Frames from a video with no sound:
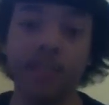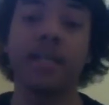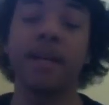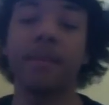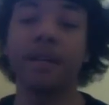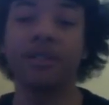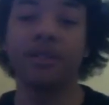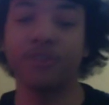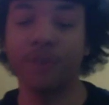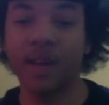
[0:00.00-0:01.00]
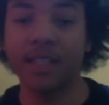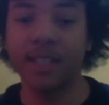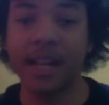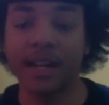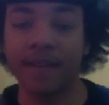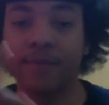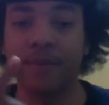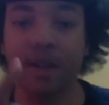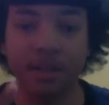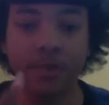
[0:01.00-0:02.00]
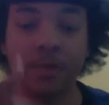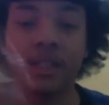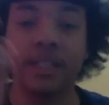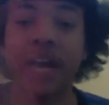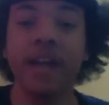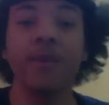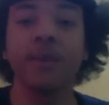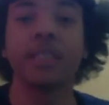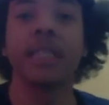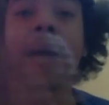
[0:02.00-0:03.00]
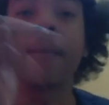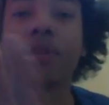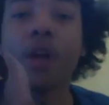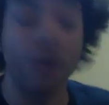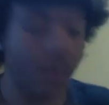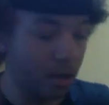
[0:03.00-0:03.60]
and I'm here to address that, confront you, and tell you to stop. No.